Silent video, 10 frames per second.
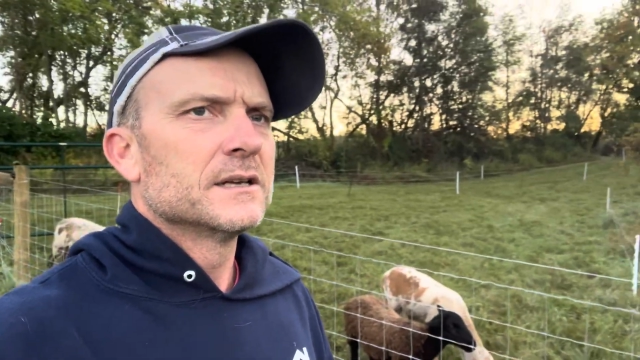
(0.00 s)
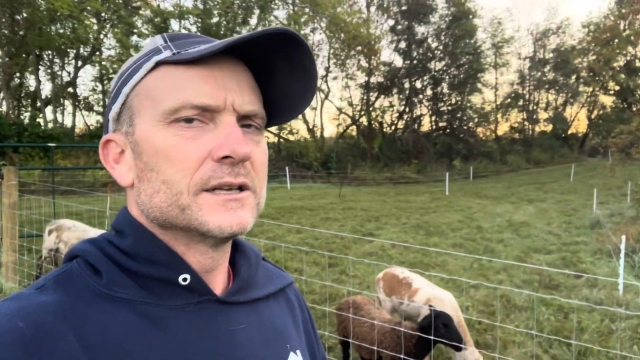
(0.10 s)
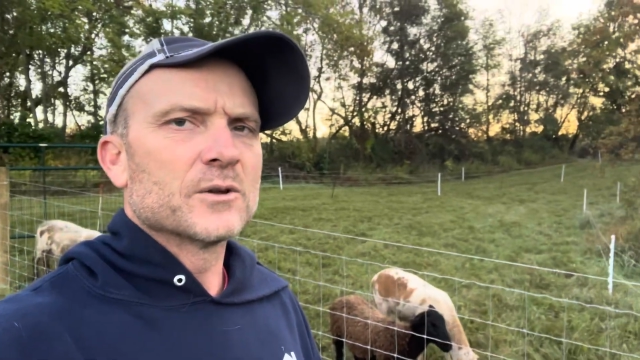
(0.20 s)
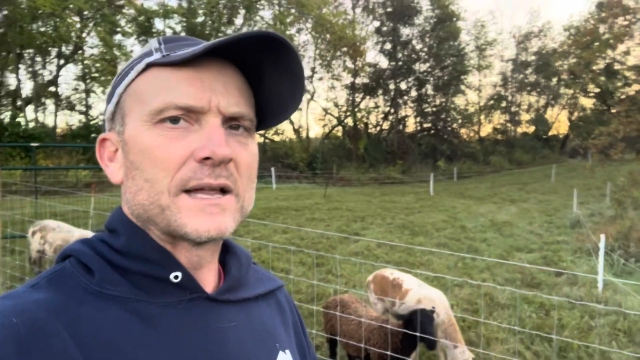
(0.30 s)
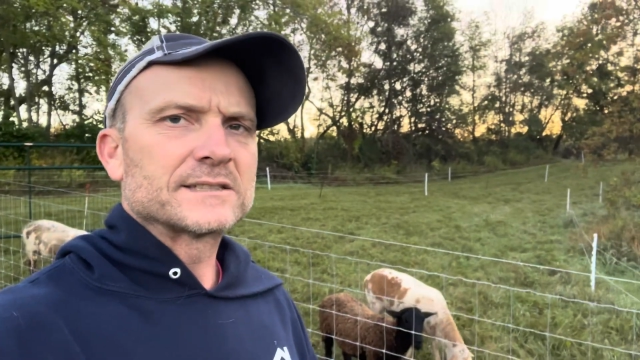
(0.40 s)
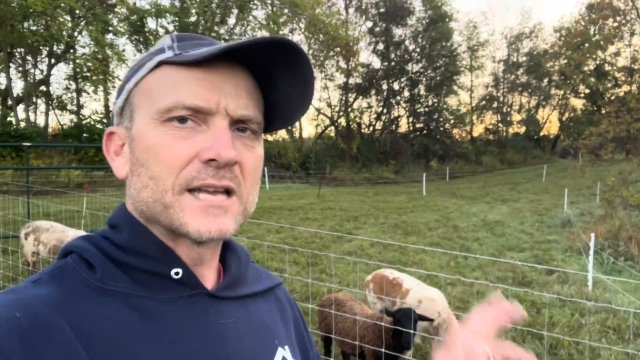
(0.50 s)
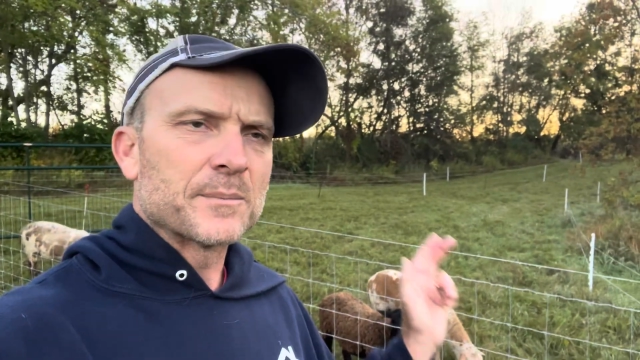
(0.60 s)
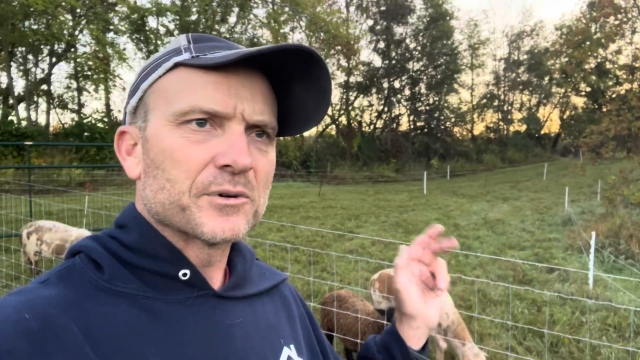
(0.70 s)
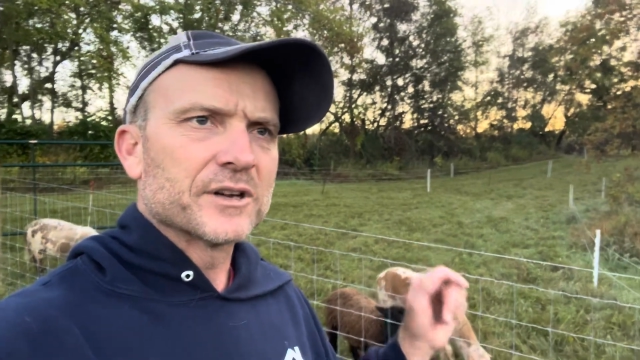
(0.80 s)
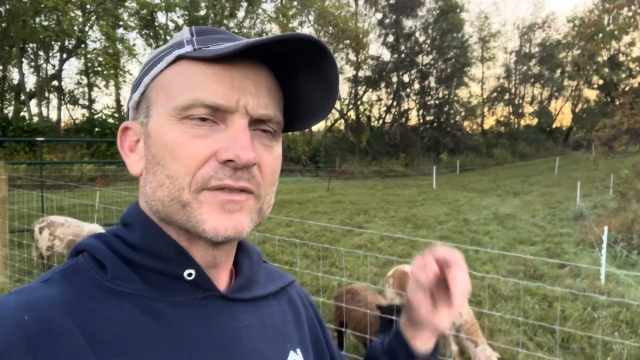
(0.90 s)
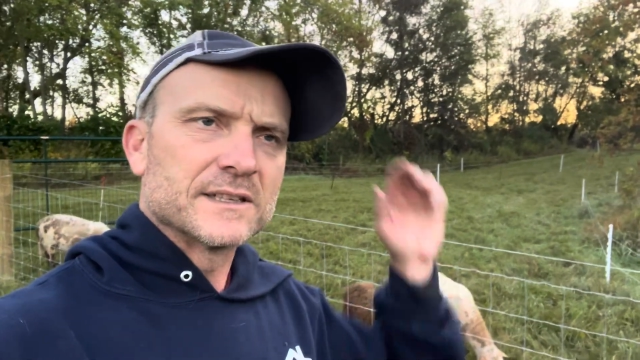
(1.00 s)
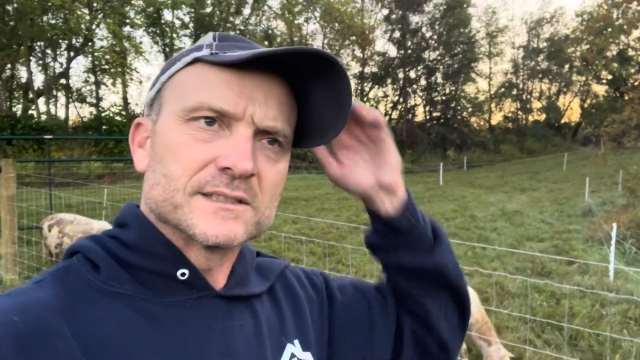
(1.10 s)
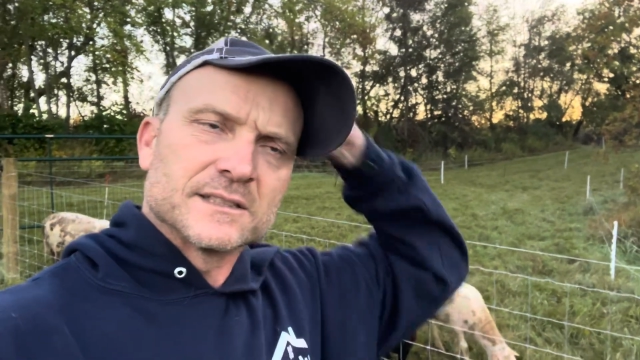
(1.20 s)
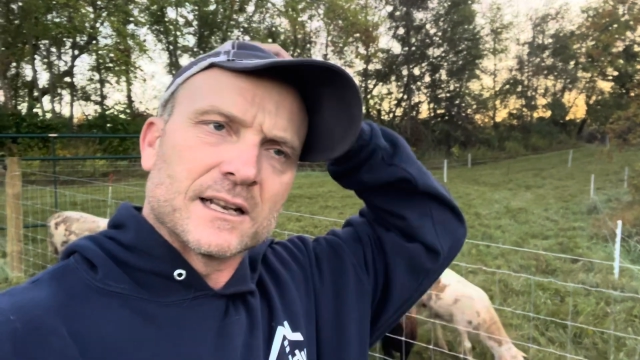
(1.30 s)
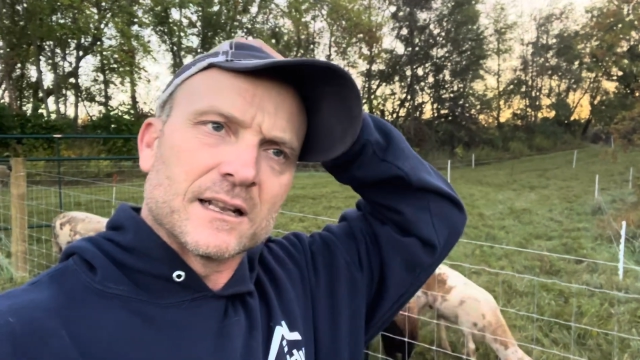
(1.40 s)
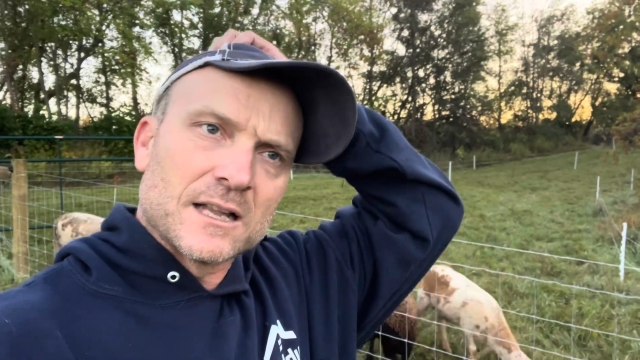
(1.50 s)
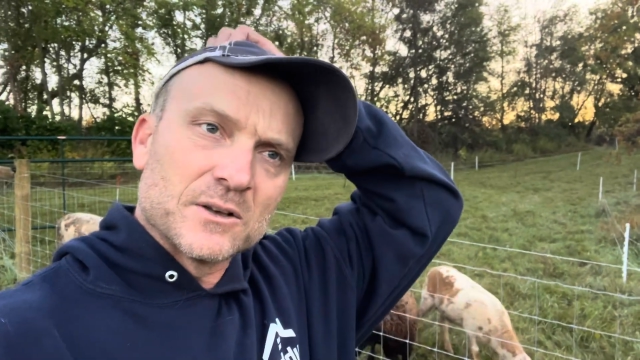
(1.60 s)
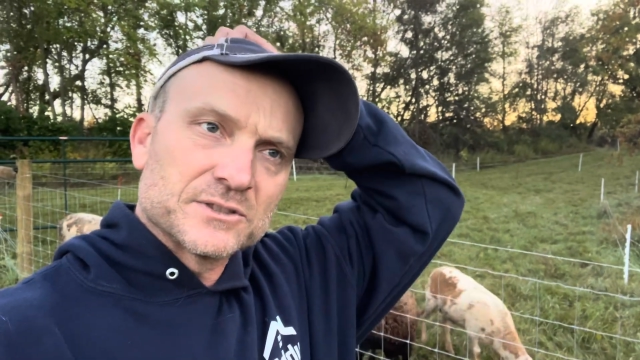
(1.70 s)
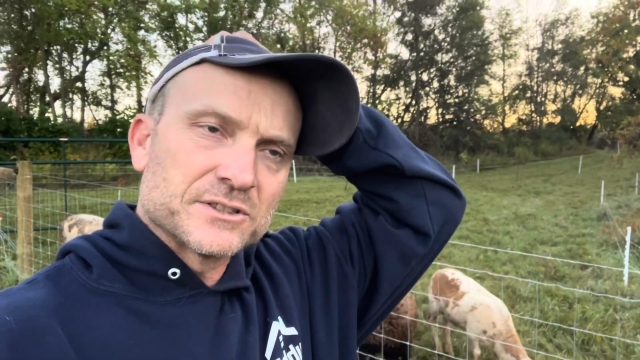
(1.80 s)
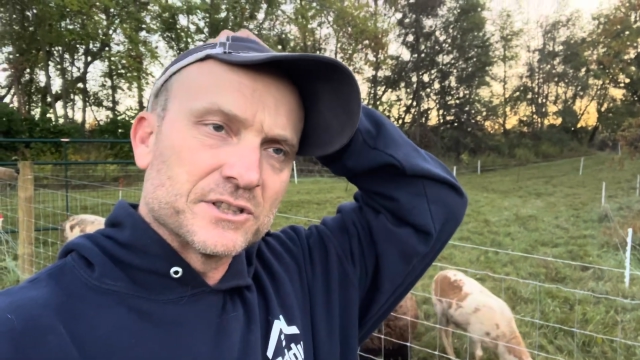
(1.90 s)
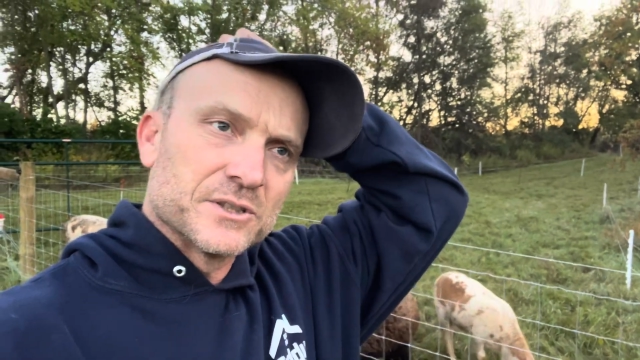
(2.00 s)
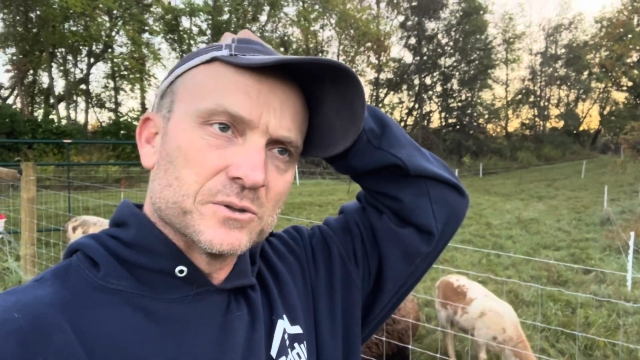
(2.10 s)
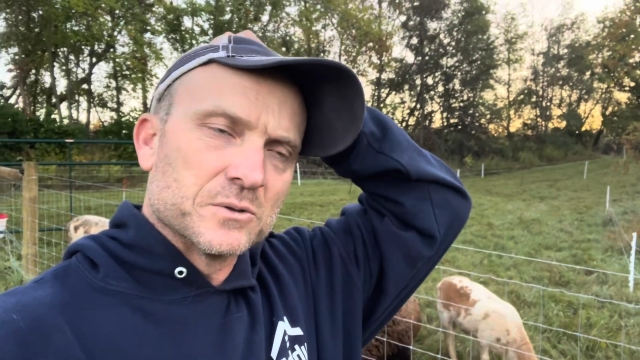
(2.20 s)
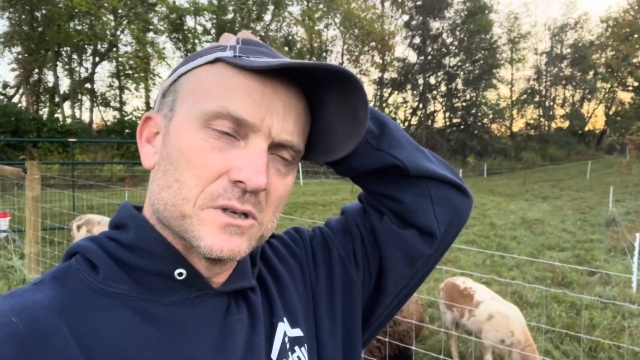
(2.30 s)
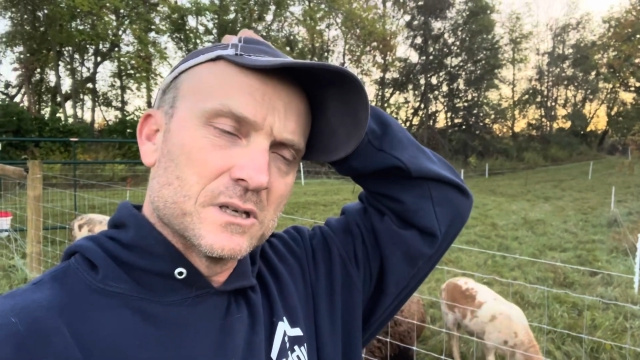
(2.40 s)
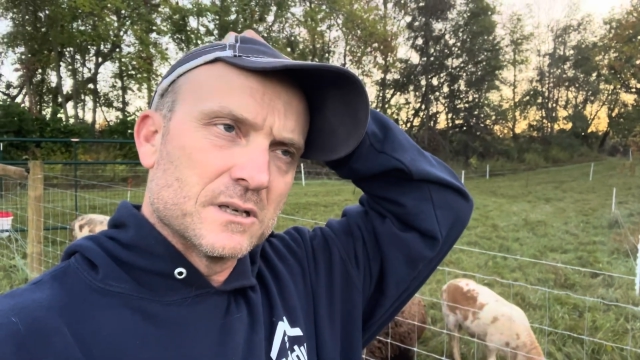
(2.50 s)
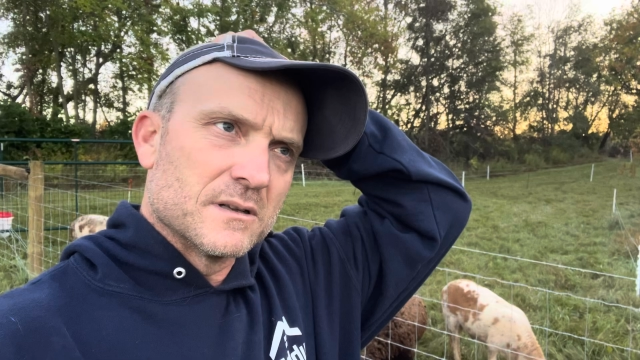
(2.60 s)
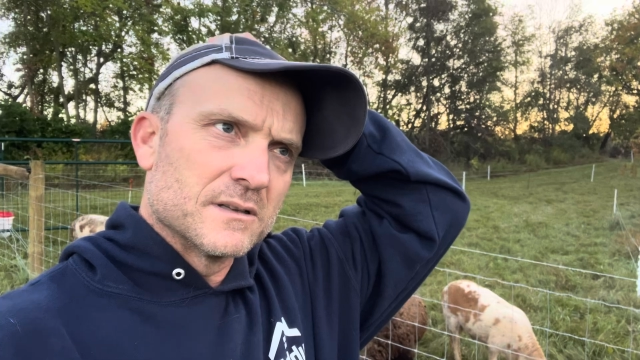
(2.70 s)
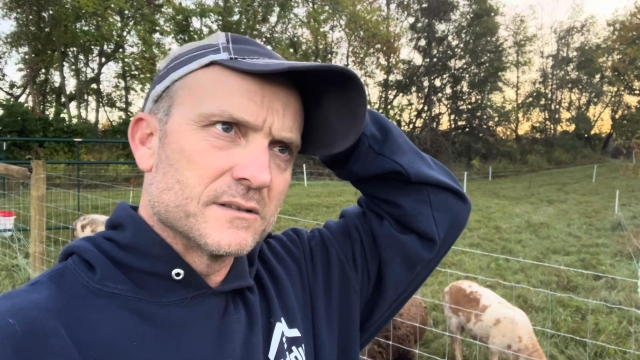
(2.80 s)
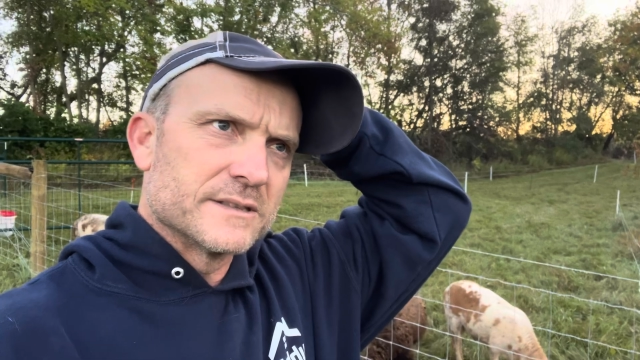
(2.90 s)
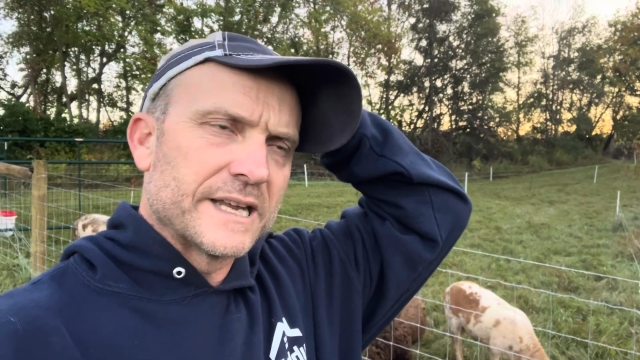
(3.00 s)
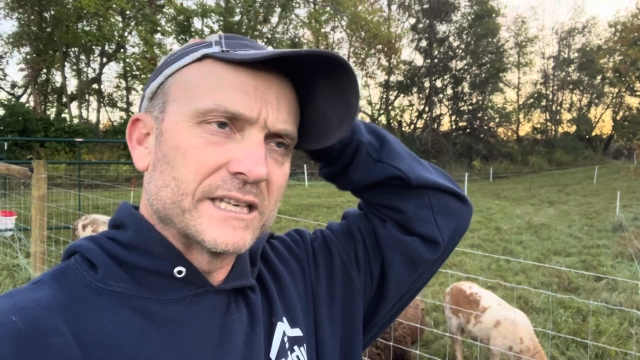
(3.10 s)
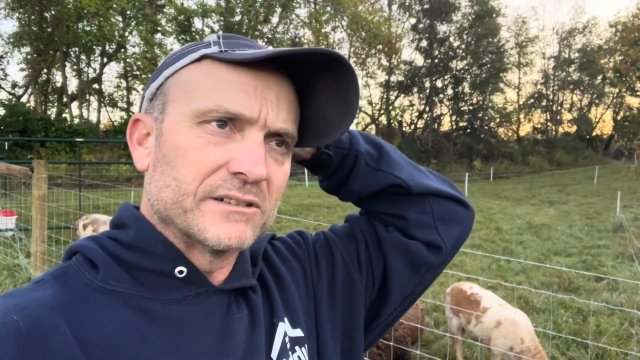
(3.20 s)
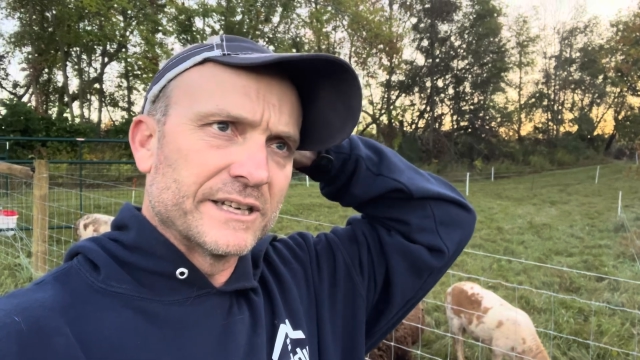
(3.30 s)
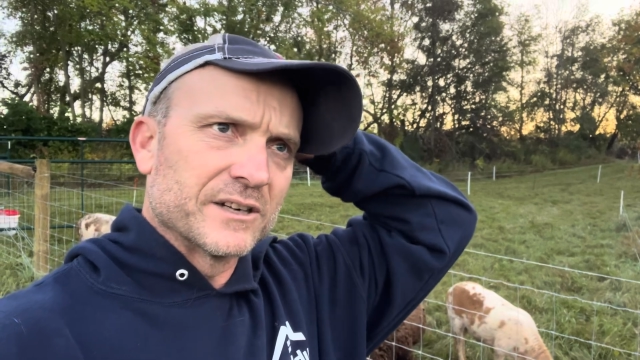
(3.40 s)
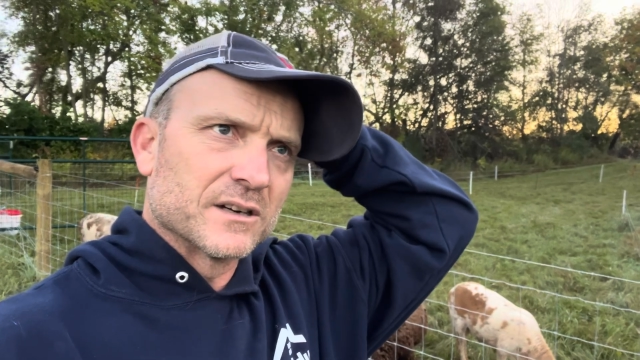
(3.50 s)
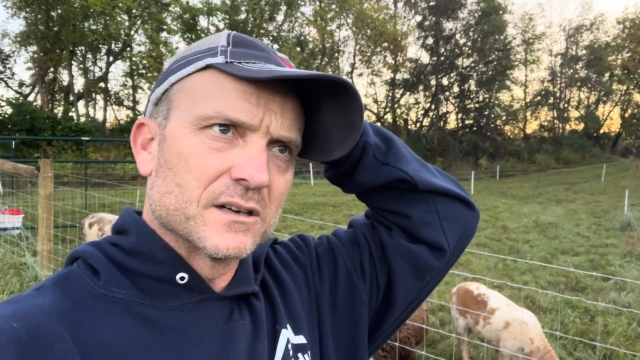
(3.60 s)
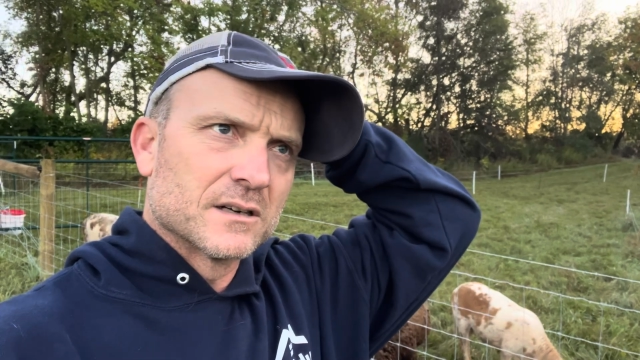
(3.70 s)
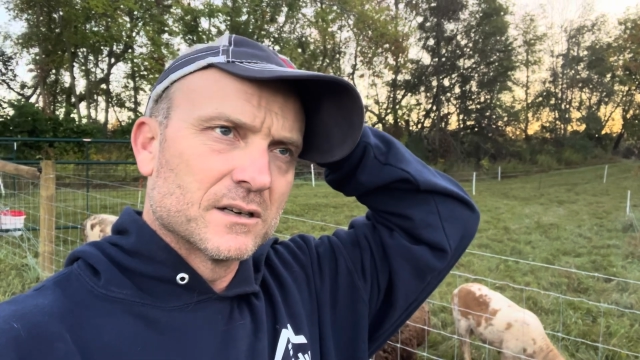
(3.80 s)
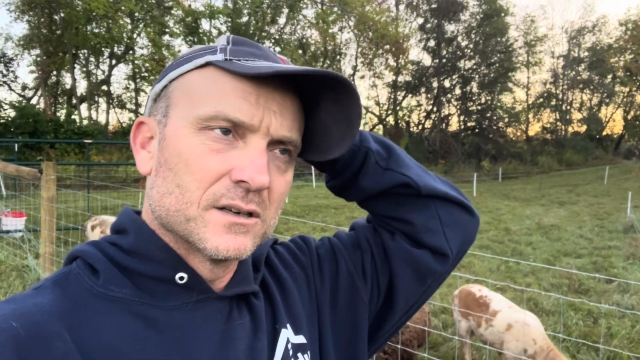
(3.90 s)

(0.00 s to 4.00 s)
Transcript: You know, that's temporary fencing that allows us to do daily or